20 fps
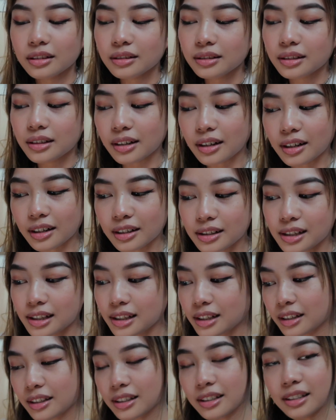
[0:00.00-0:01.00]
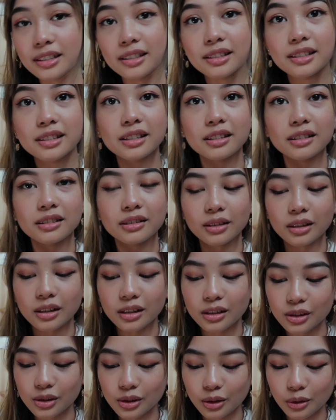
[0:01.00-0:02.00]
third task is
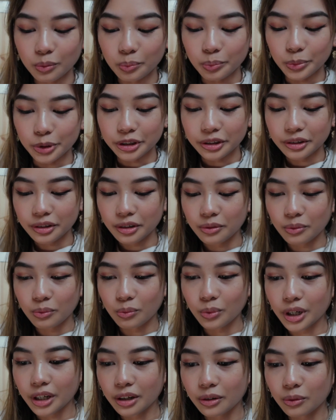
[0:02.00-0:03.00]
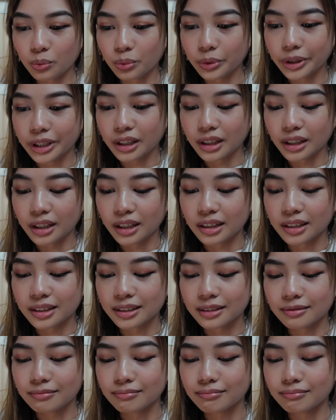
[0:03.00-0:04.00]
a songbook where
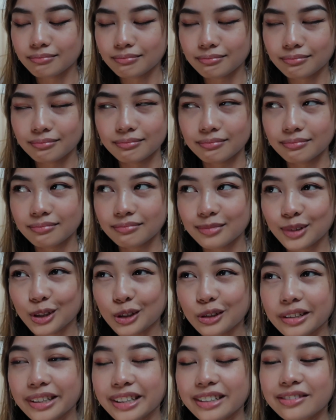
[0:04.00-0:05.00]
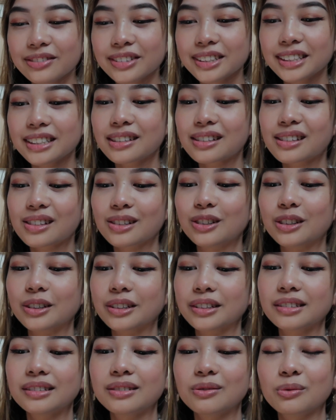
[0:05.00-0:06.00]
we got given a
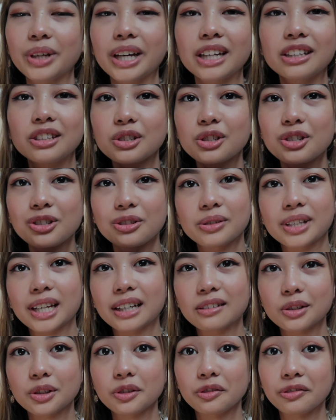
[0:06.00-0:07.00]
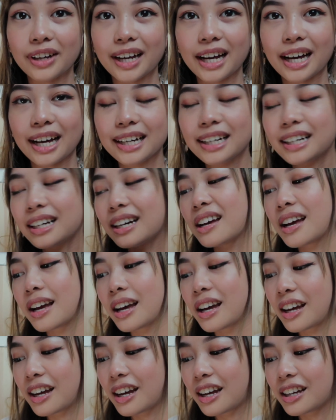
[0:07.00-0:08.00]
song. We had to choose out of a hat,
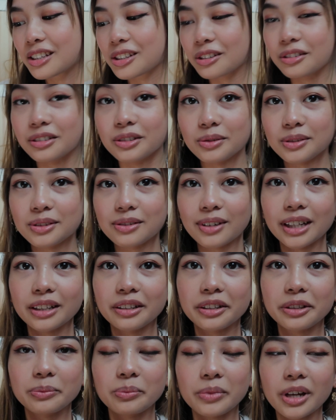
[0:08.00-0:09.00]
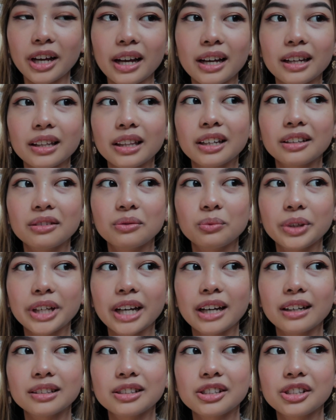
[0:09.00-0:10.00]
so it was random, and then we
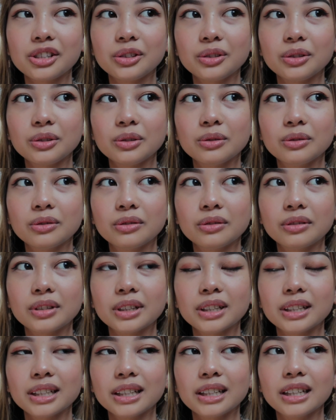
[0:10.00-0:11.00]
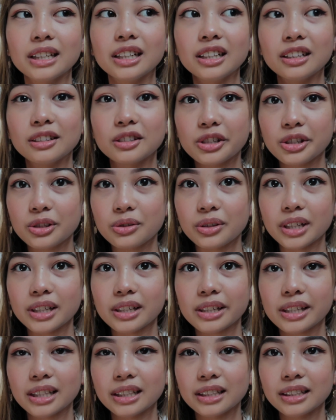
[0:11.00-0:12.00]
had to
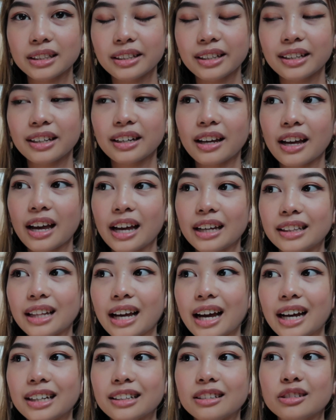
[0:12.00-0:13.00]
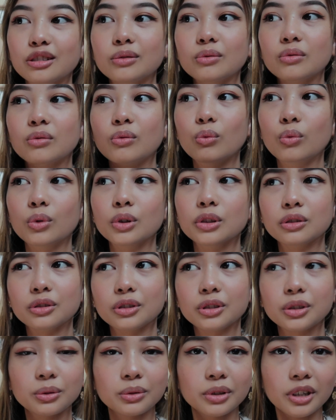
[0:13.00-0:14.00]
illustrate it and add 1
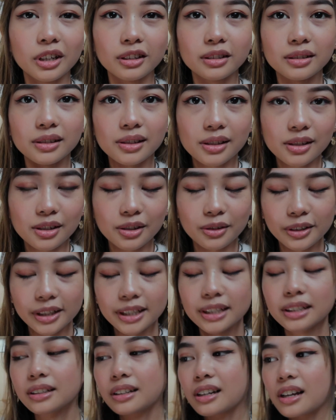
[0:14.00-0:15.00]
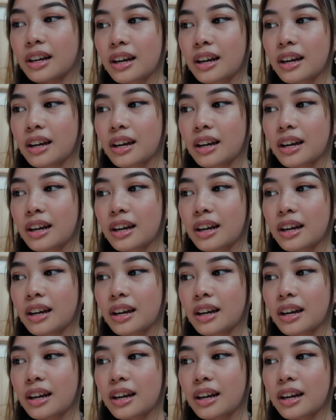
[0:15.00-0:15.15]
or 2 colors to it,